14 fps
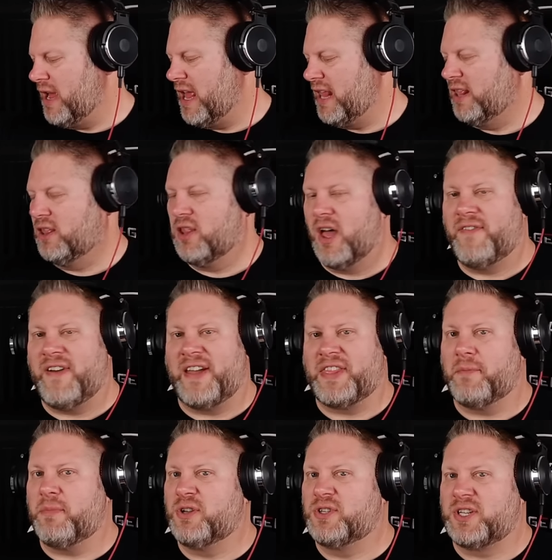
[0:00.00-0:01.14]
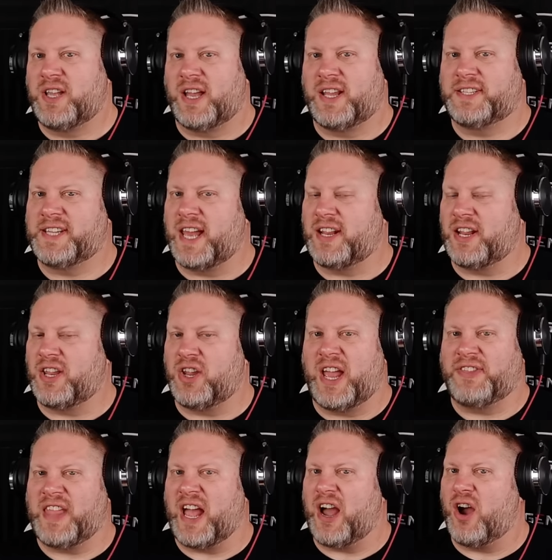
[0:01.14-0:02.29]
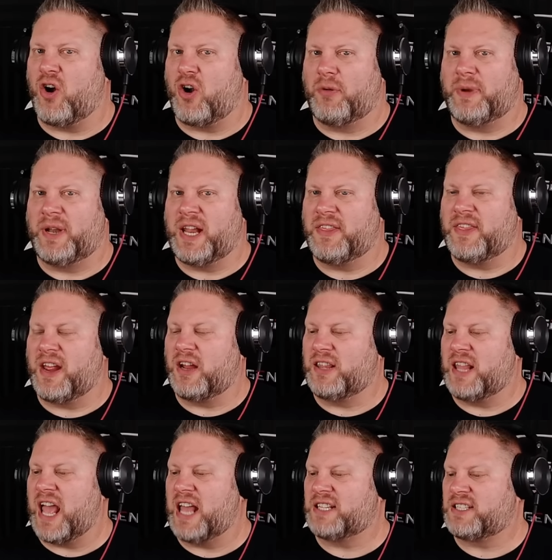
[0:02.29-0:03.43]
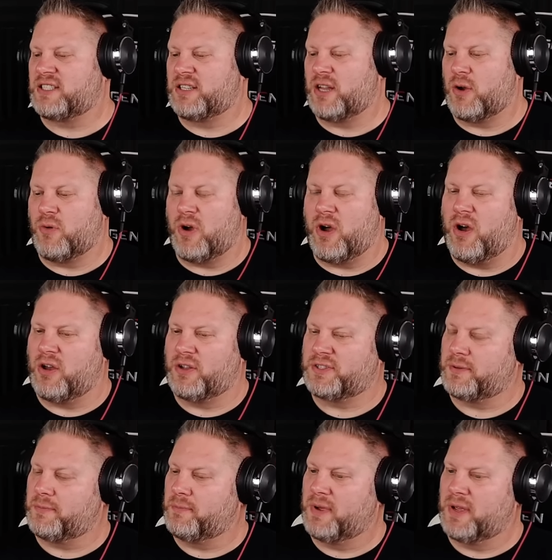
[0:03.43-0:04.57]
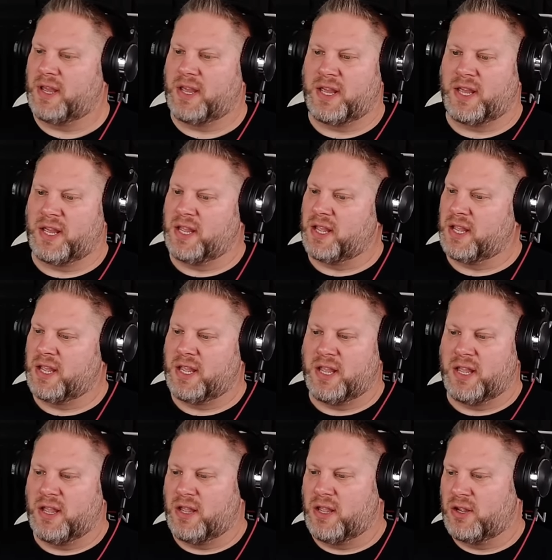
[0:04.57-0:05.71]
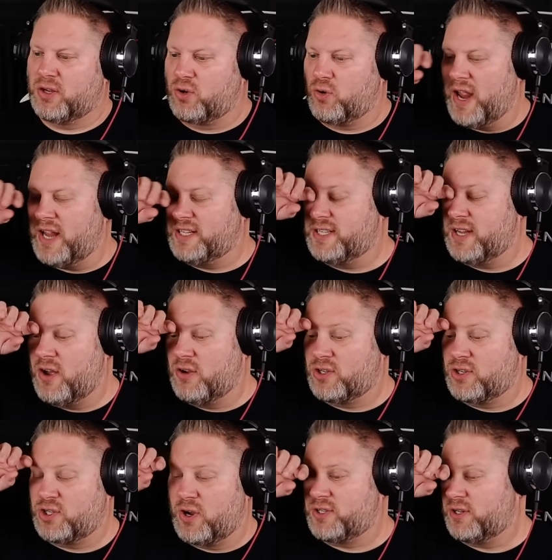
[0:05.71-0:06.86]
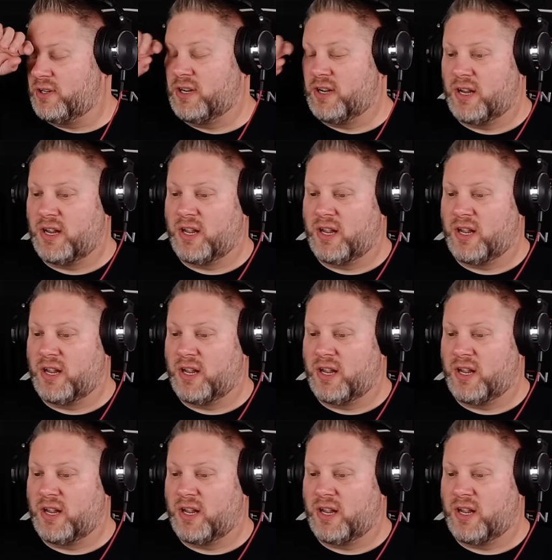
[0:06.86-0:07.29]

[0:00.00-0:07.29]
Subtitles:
I love how the music cuts out and you got that harmony there. That's so awesome. Great song structure.